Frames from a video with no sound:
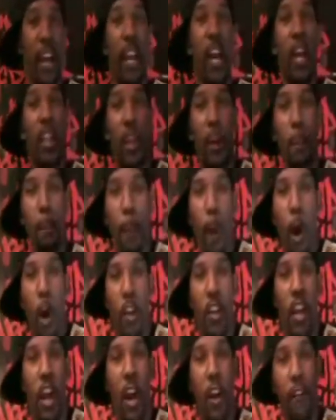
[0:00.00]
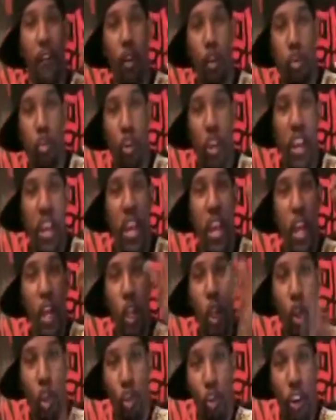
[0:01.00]
The Mark of Kri
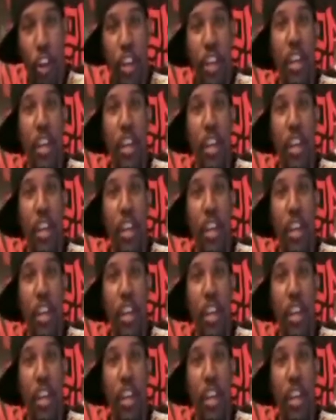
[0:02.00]
3.